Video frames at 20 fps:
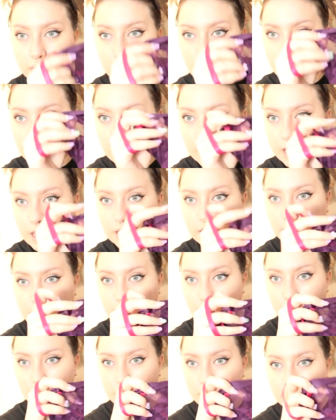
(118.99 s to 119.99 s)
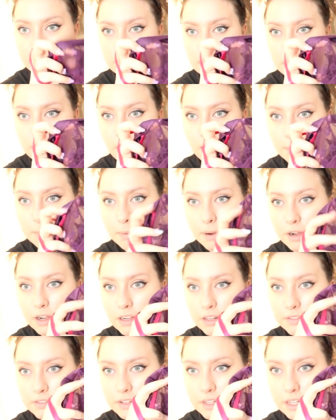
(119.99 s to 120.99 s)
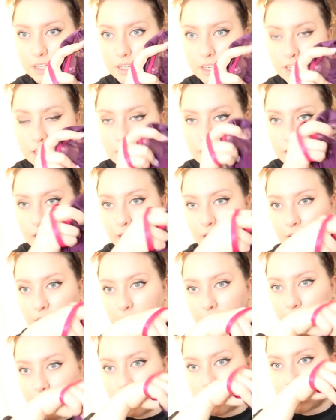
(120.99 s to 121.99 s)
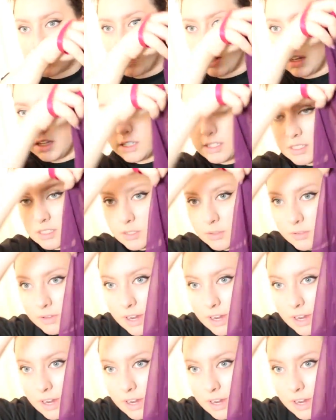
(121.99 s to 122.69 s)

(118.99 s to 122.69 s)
on the top part of it, as well as the